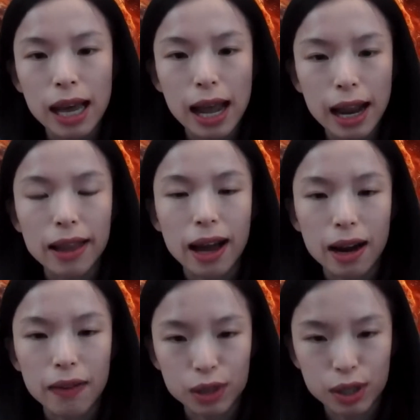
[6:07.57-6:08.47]
And then
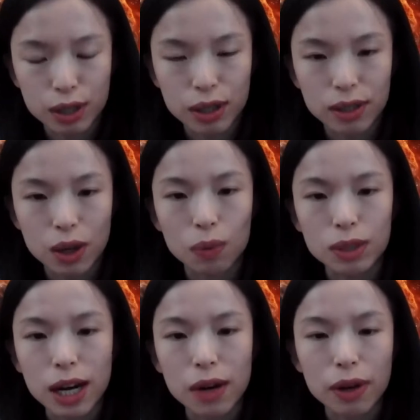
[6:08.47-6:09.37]
after the
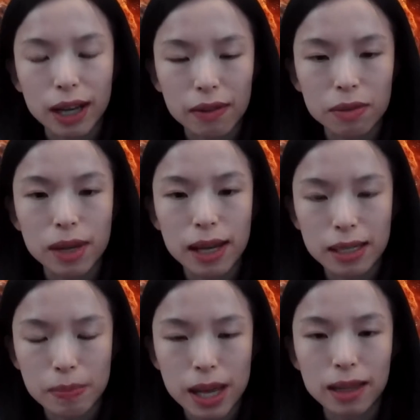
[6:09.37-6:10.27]
Ontario government
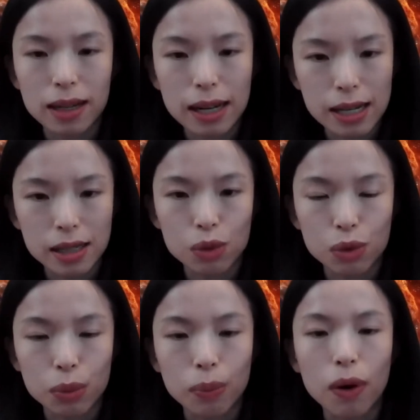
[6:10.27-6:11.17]
expand the list
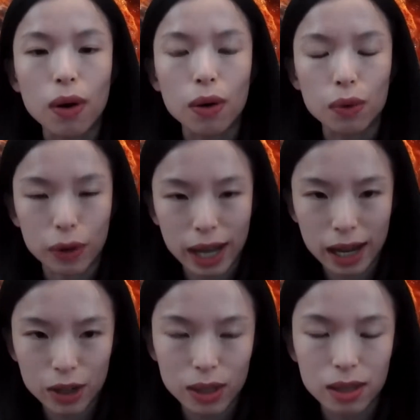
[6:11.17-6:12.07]
to more
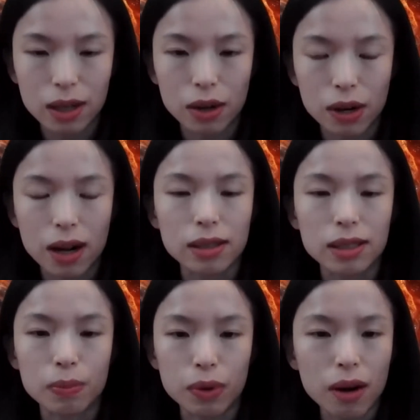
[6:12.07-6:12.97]
locations across
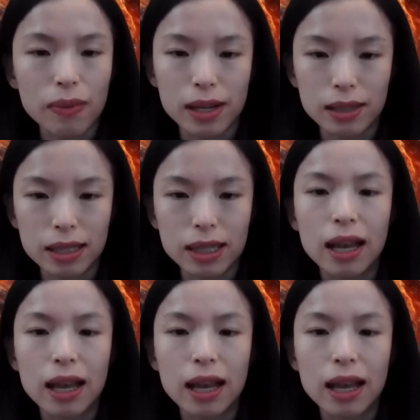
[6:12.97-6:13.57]
the province,